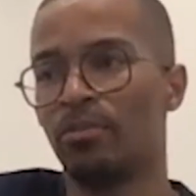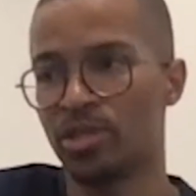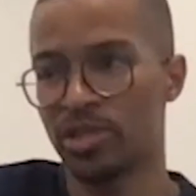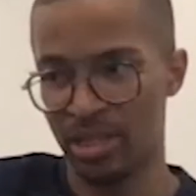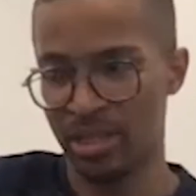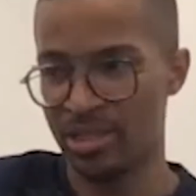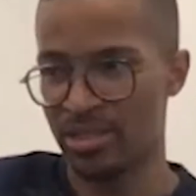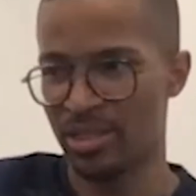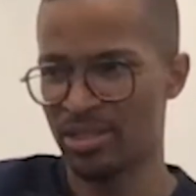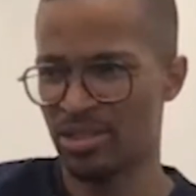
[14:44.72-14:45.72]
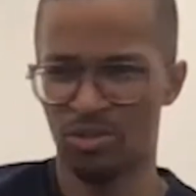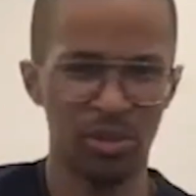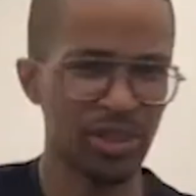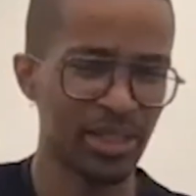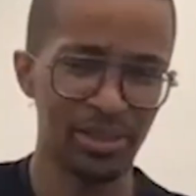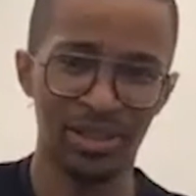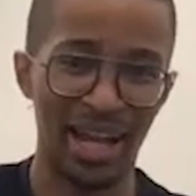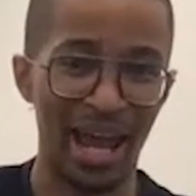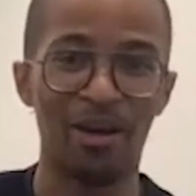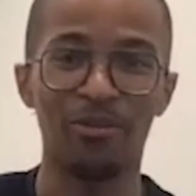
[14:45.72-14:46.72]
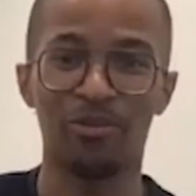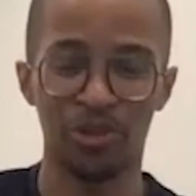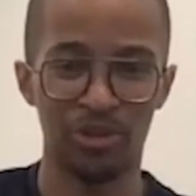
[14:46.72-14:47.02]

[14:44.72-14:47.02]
which is just really looking out for